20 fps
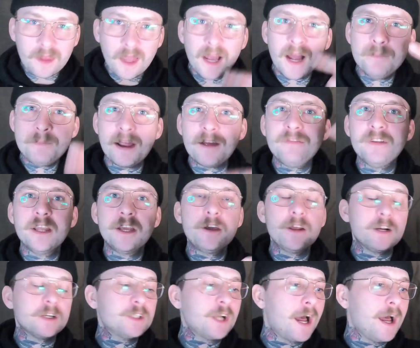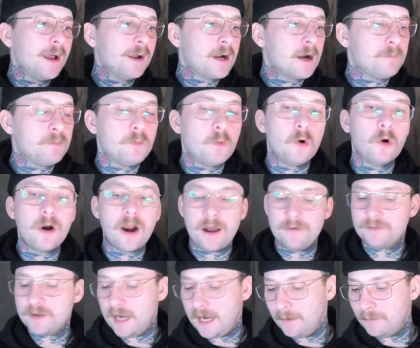I'm definitely gonna try a couple more
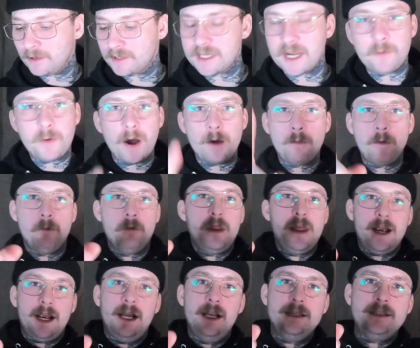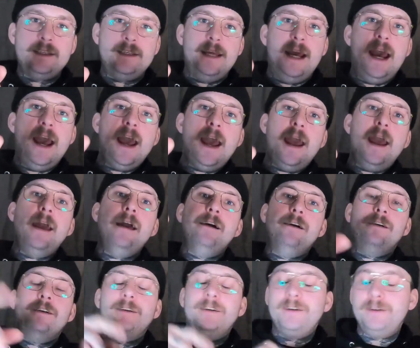off camera because I want one with like a
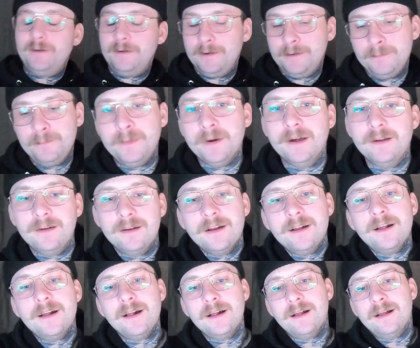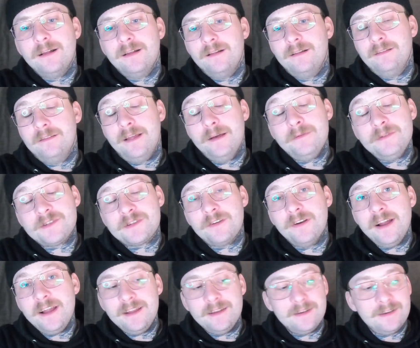tail. But that was
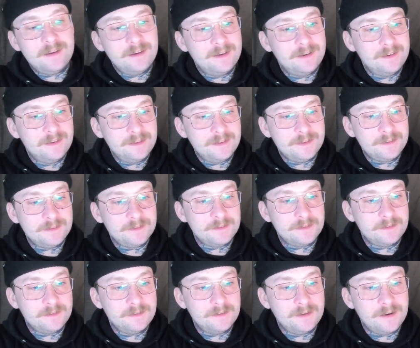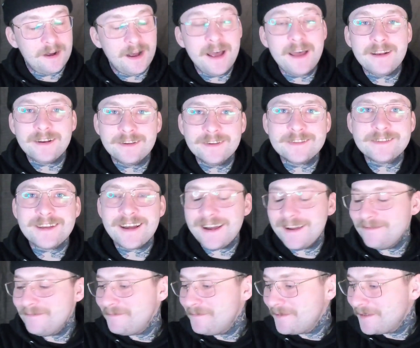great. I had a good
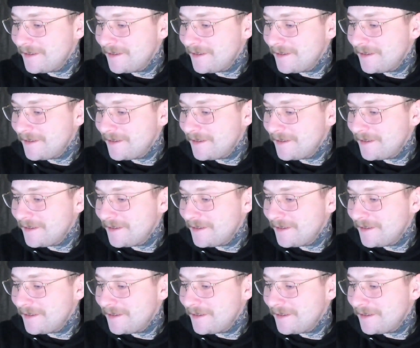time.